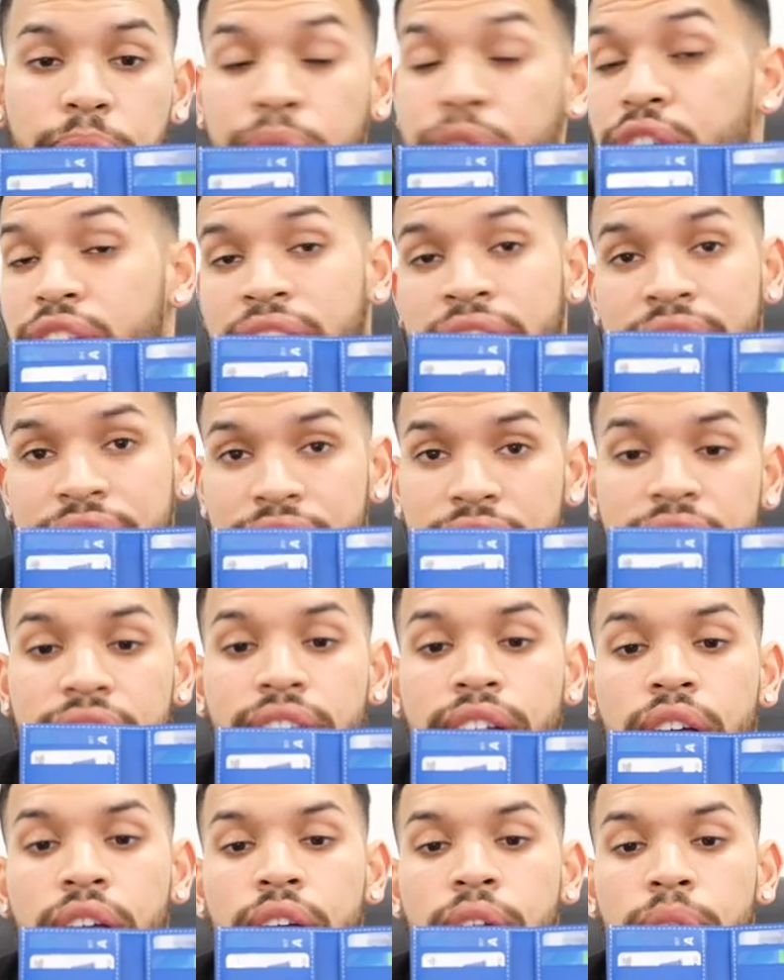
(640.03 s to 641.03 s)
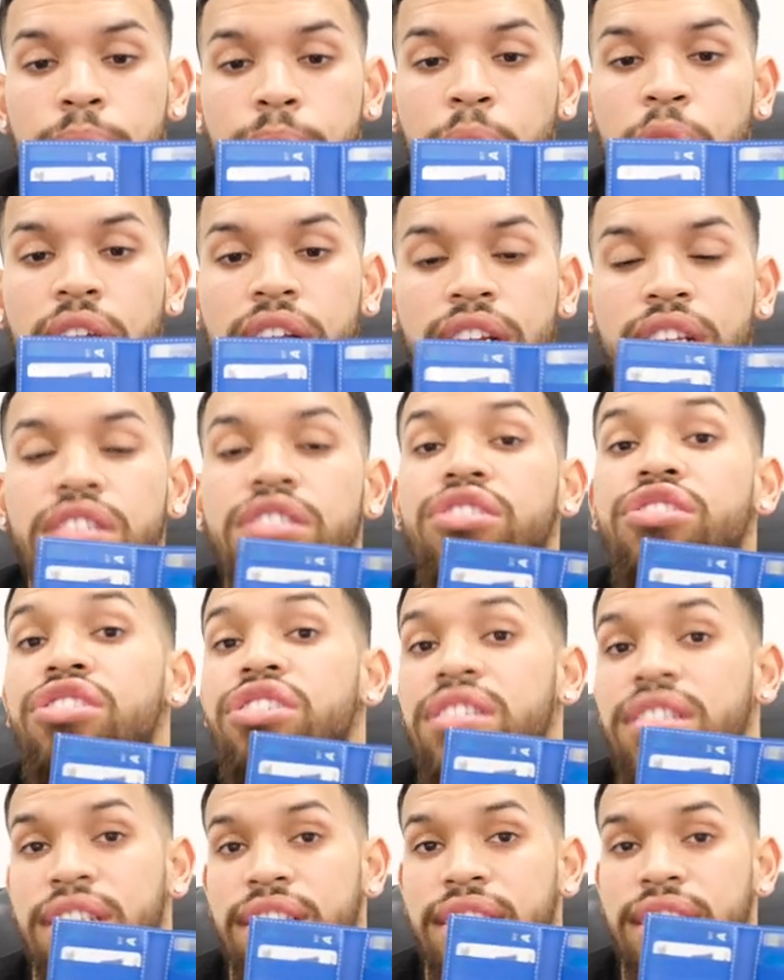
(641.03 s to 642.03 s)
put in there, but
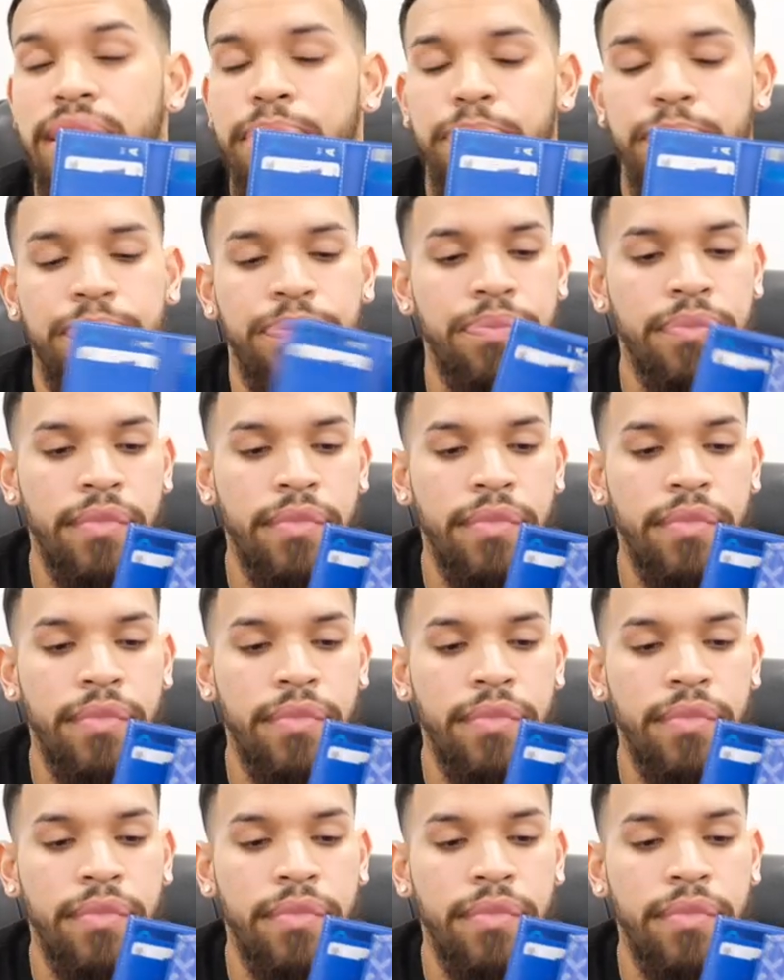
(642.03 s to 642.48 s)
just a tip.